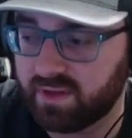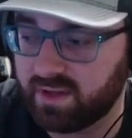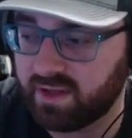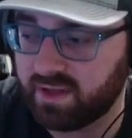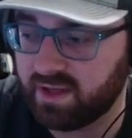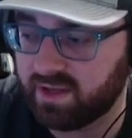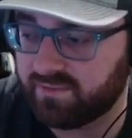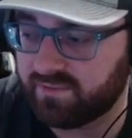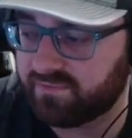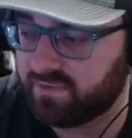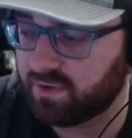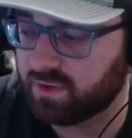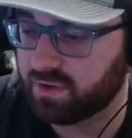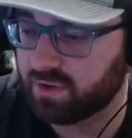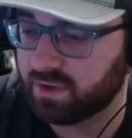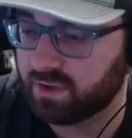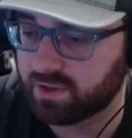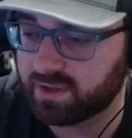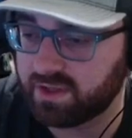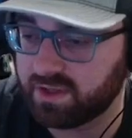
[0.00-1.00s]
if you're
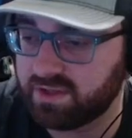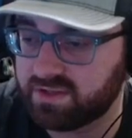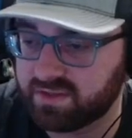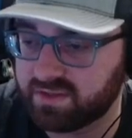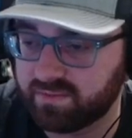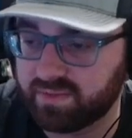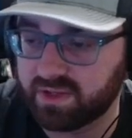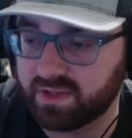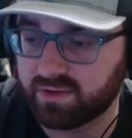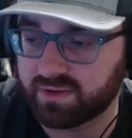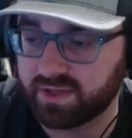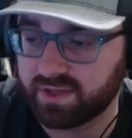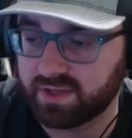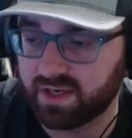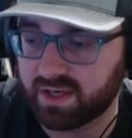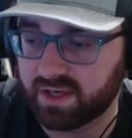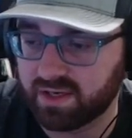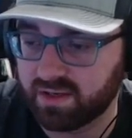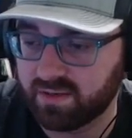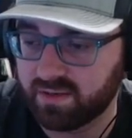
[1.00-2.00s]
looking to build a
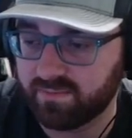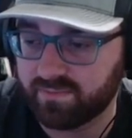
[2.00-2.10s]
gun